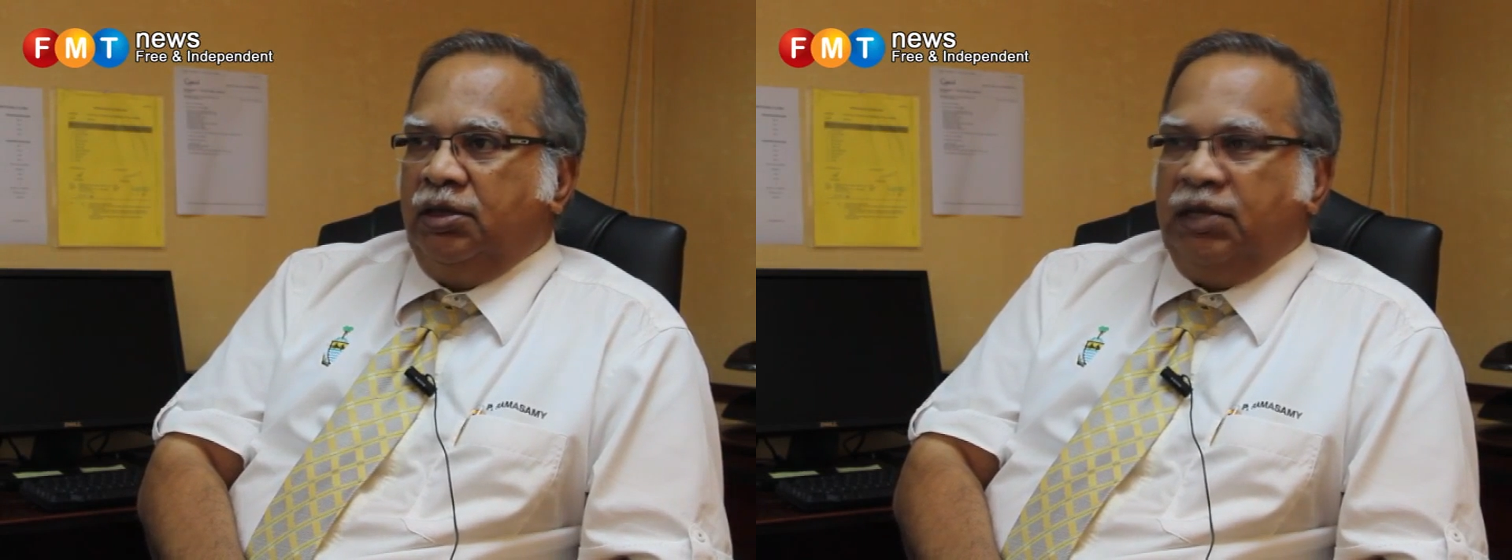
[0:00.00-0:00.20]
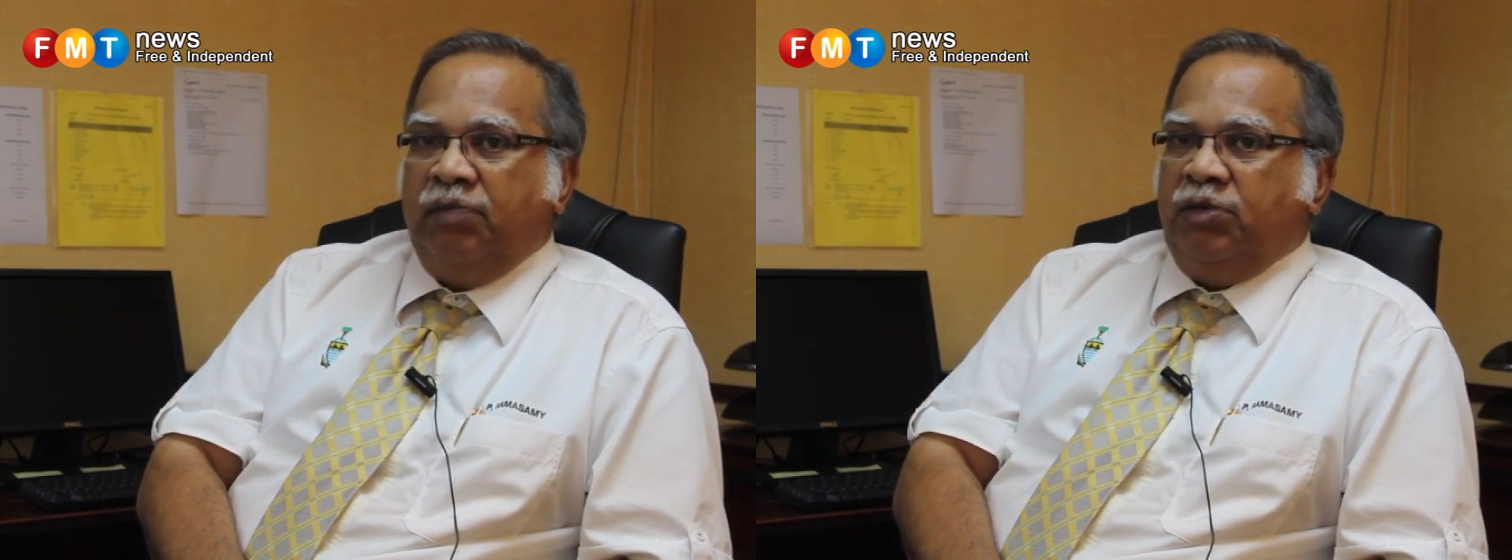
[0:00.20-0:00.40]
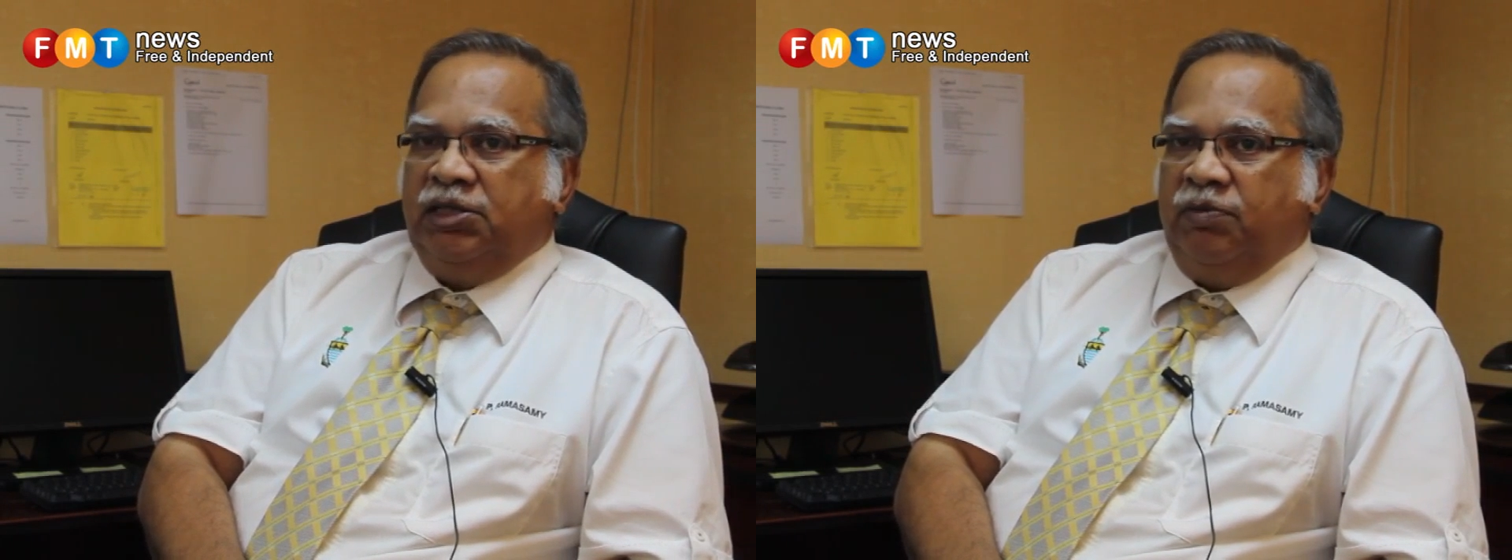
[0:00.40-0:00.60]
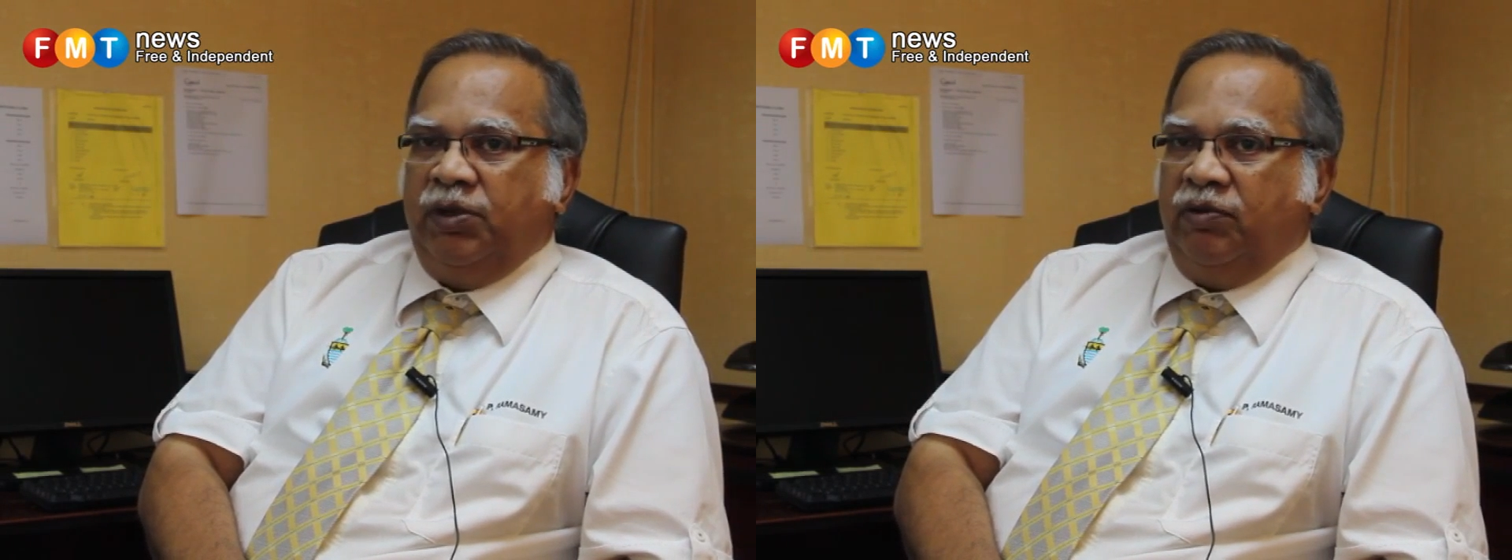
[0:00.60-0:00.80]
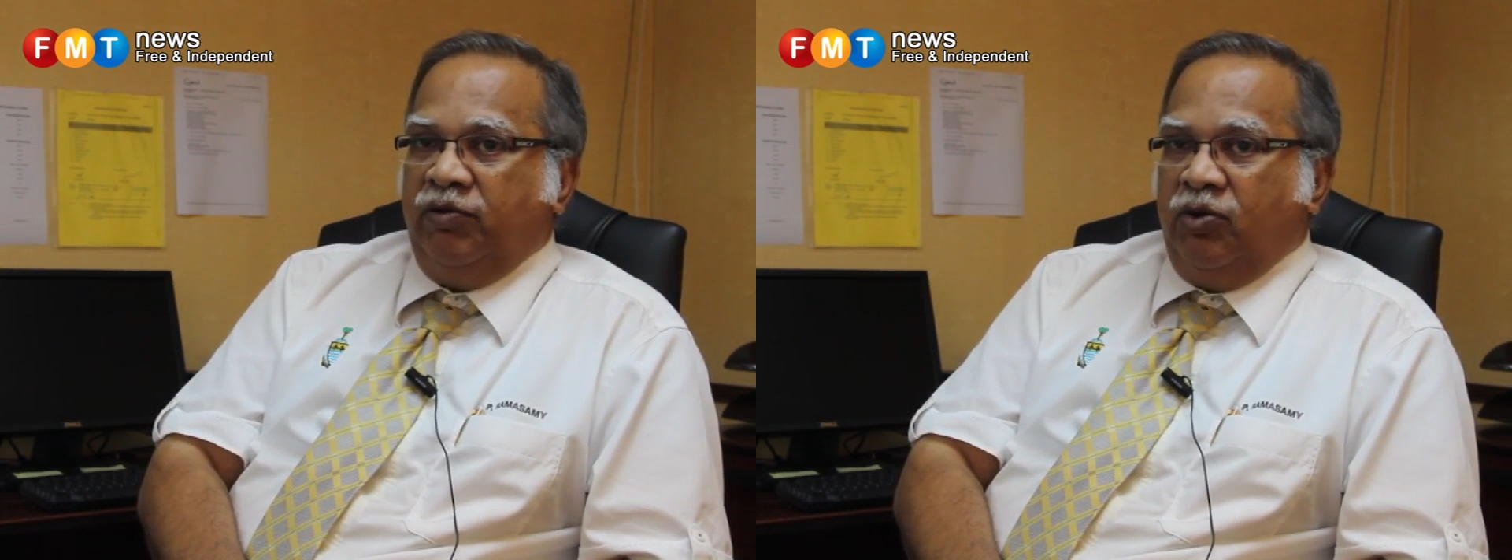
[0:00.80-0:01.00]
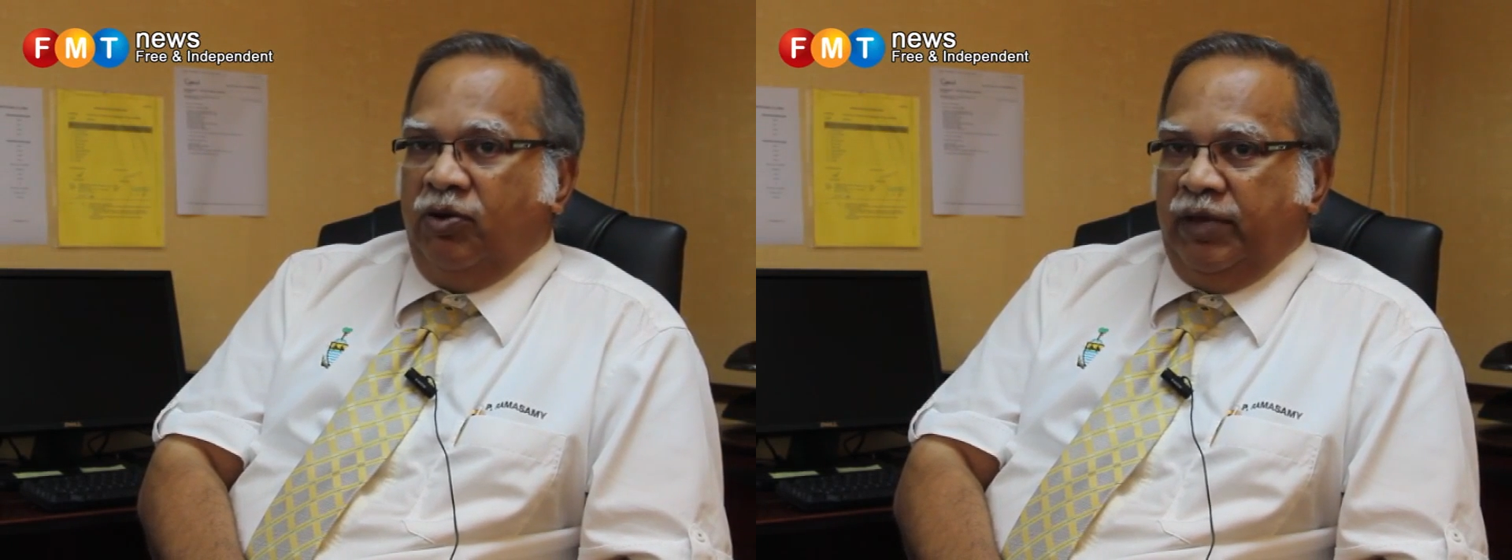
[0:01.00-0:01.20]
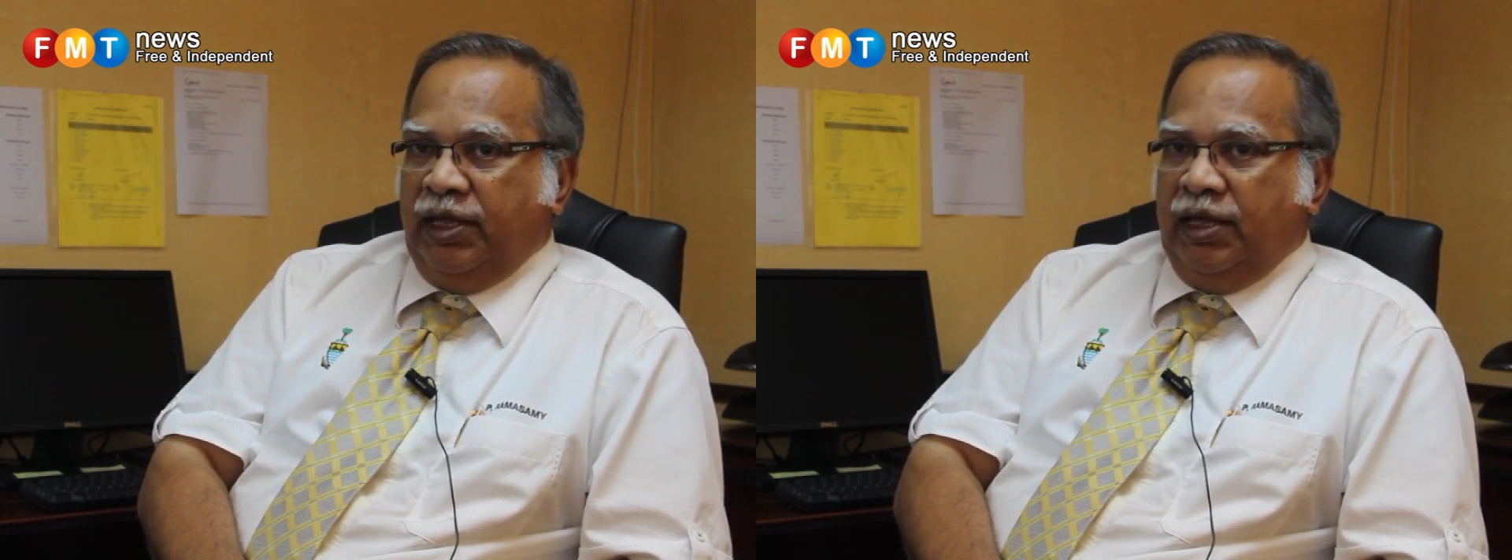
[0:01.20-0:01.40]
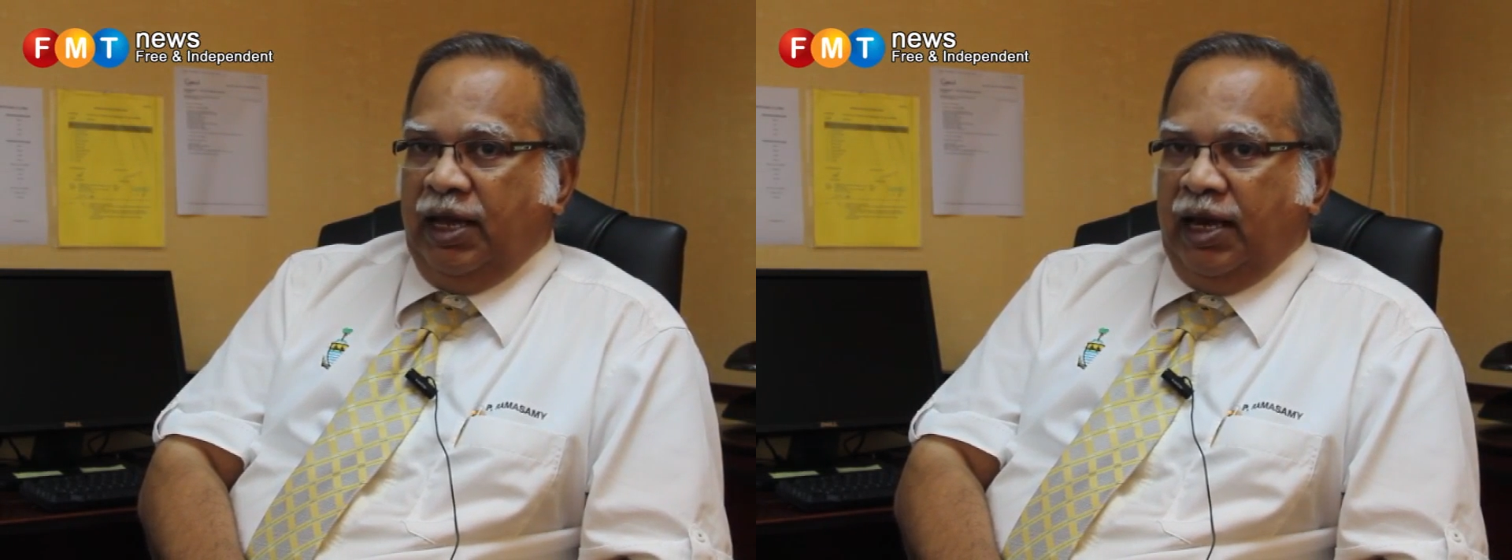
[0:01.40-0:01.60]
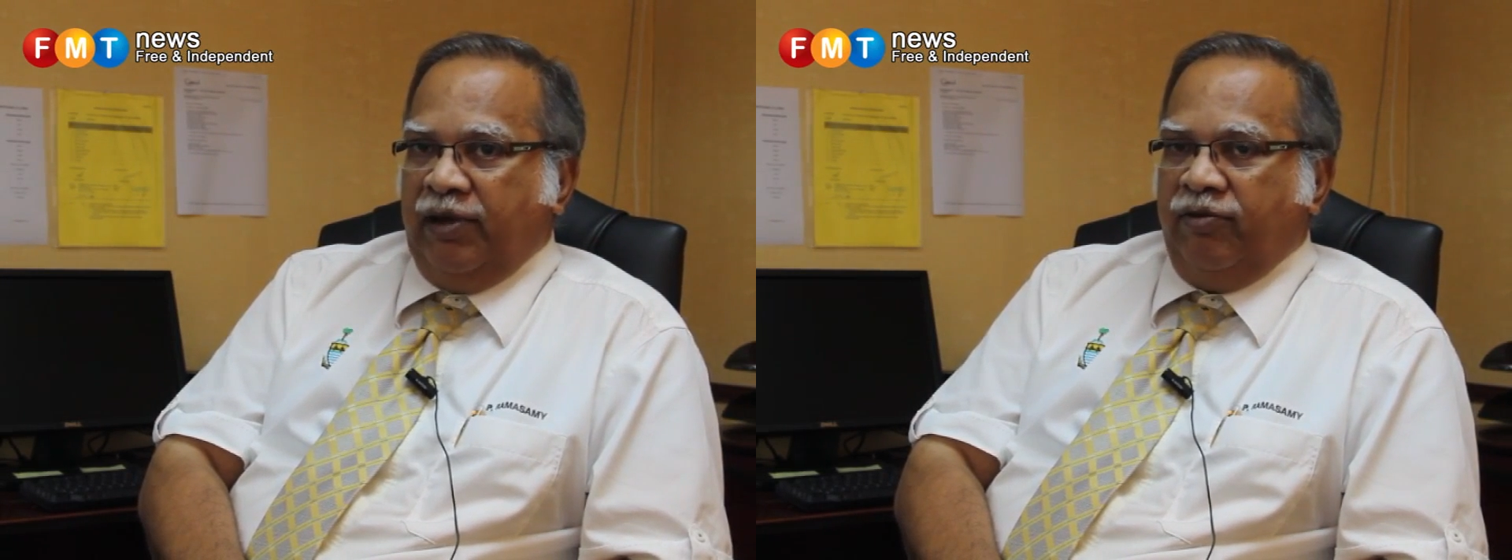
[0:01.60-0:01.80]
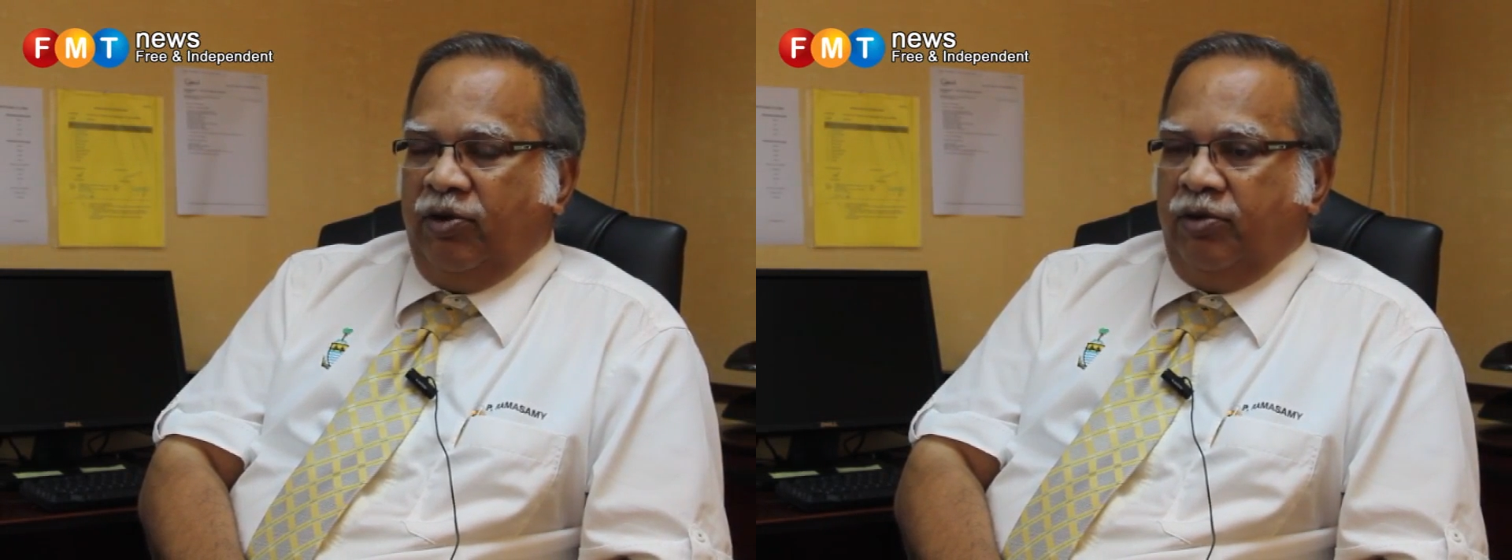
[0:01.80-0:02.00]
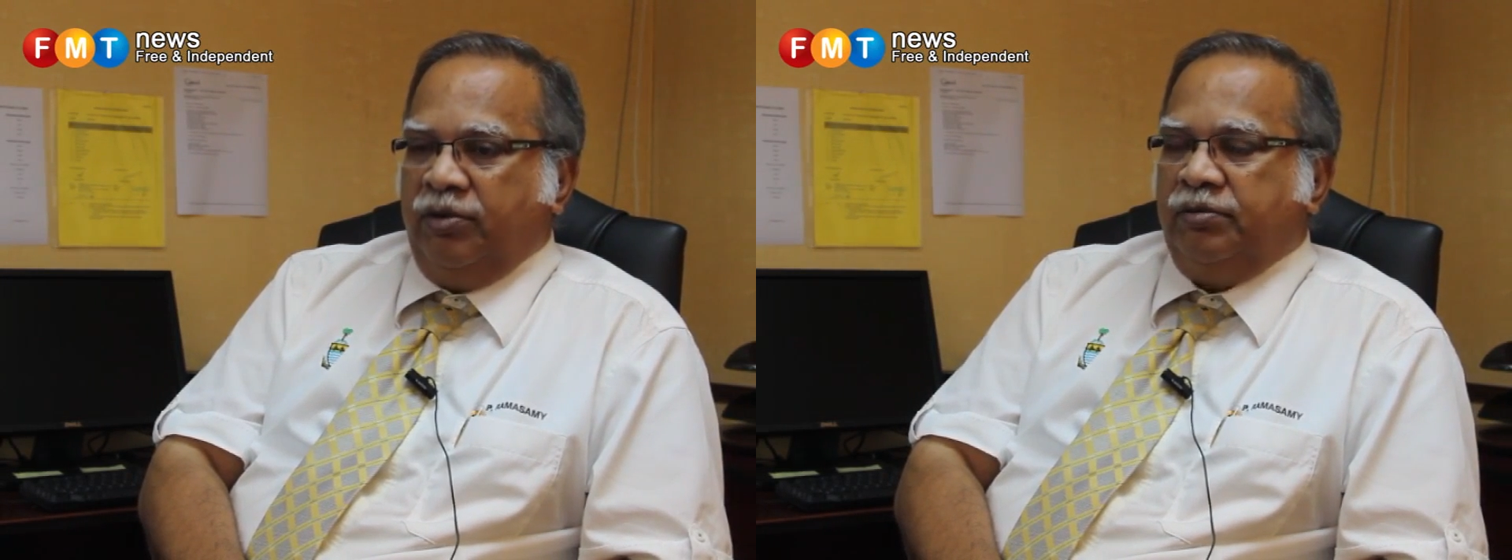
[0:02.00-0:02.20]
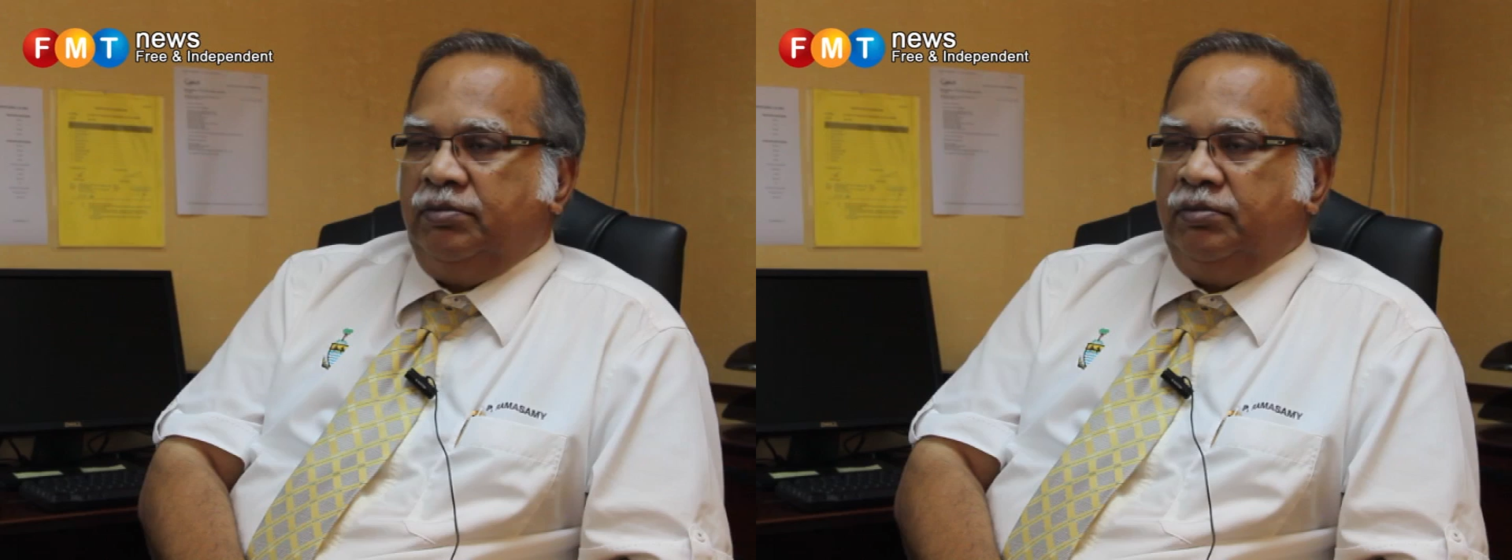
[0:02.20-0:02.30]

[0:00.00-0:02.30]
Some disappeared, we don't know whether they are alive or not.